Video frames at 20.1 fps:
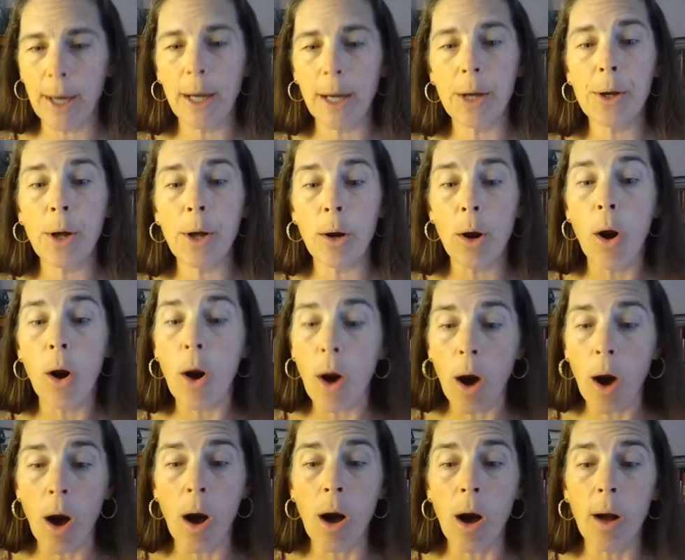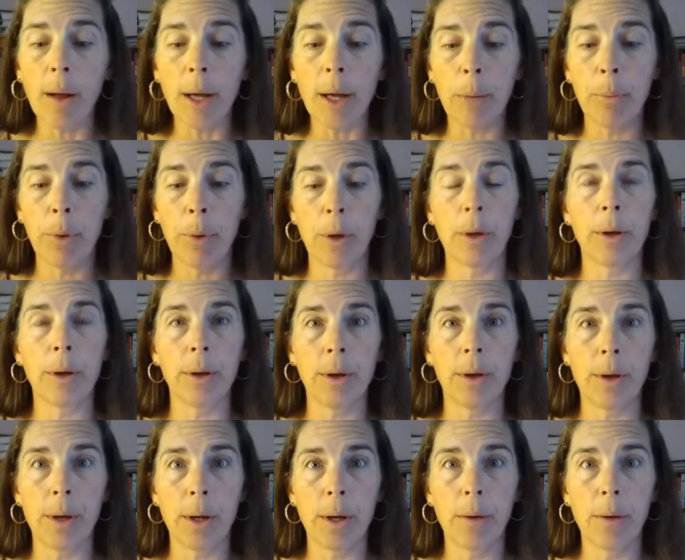Because they're all important.